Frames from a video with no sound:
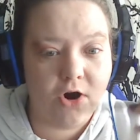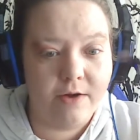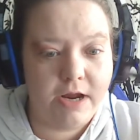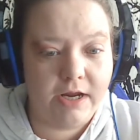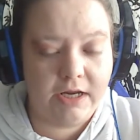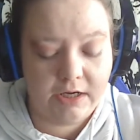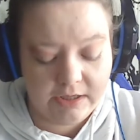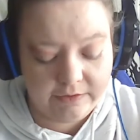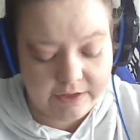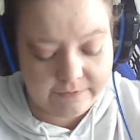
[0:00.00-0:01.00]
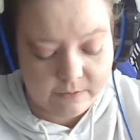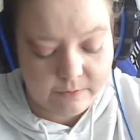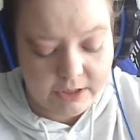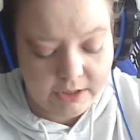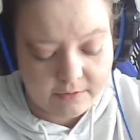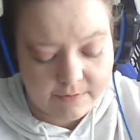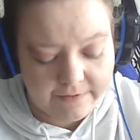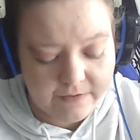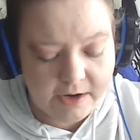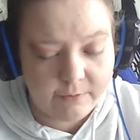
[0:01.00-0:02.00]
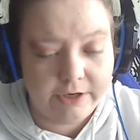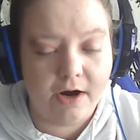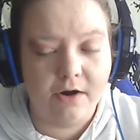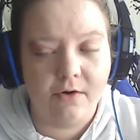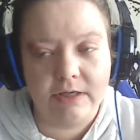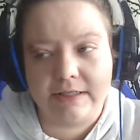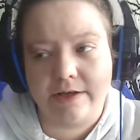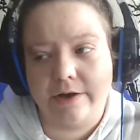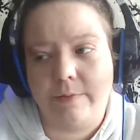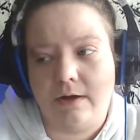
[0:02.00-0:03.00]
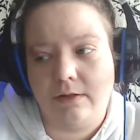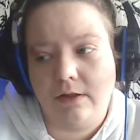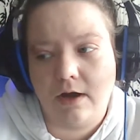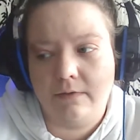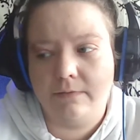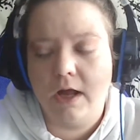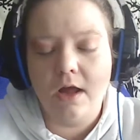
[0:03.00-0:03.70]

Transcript: I'm making anything for me or my family, I always think about love.